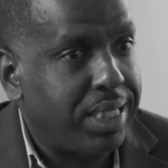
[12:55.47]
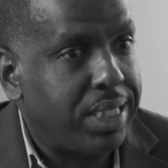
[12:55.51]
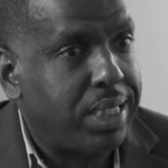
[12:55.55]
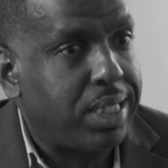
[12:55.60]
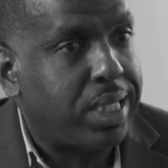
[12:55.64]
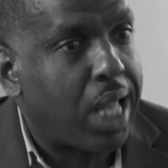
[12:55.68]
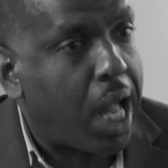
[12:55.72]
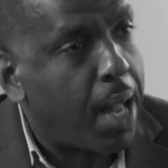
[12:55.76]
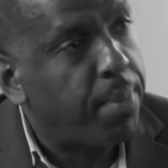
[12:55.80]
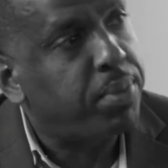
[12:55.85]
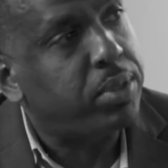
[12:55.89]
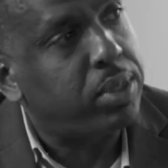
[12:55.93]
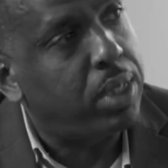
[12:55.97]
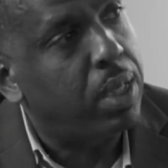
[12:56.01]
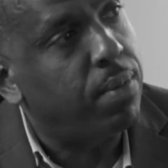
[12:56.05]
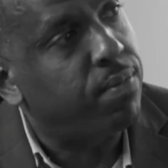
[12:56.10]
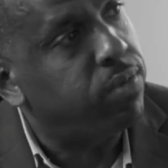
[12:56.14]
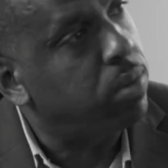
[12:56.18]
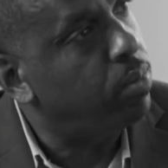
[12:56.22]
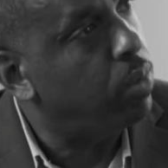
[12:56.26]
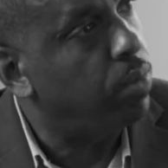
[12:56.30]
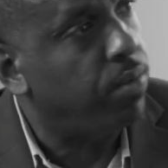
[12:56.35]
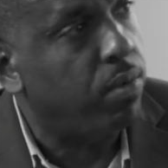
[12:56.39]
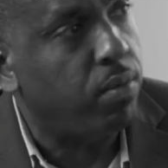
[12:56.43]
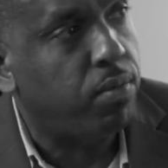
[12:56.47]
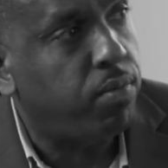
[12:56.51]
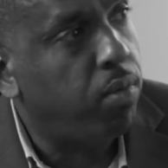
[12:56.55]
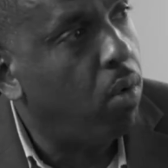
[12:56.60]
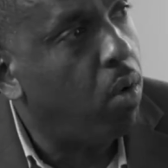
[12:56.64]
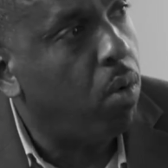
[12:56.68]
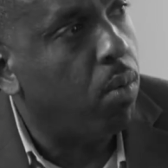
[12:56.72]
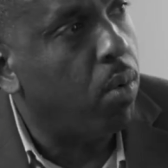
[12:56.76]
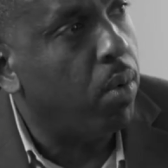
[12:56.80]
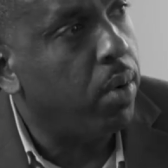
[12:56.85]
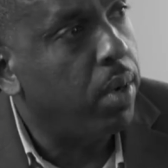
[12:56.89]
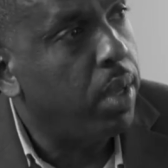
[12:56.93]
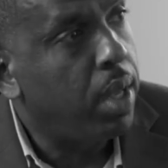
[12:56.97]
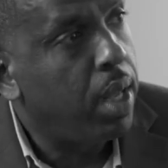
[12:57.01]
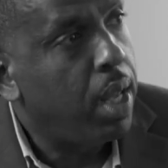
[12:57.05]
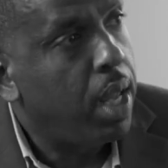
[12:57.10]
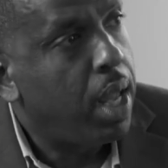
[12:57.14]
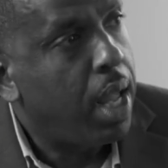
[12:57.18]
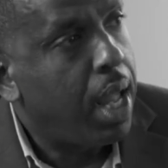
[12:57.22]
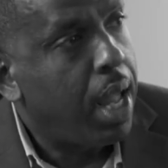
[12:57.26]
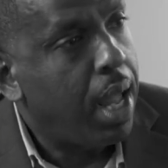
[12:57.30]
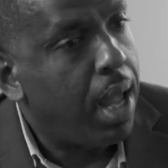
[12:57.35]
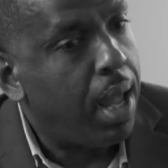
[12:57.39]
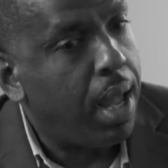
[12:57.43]
stops them from moving forward.
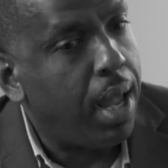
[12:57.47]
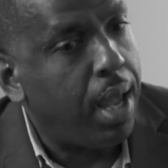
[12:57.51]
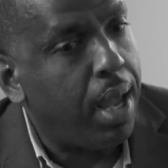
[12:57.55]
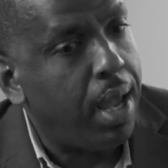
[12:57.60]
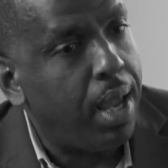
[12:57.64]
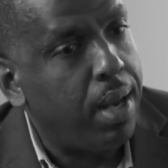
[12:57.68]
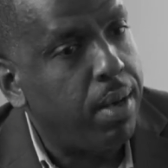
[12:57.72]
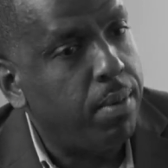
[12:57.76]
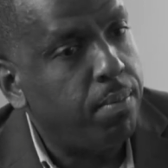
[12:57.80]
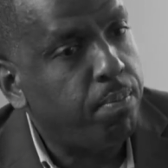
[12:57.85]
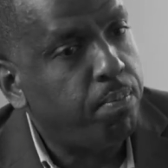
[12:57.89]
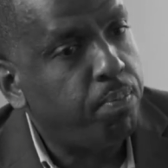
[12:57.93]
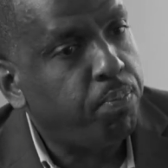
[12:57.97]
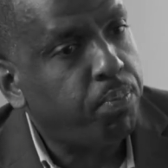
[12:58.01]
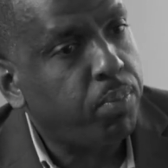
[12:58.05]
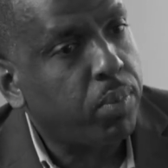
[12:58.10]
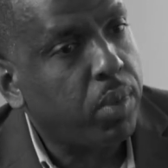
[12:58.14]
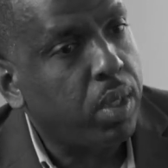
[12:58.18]
And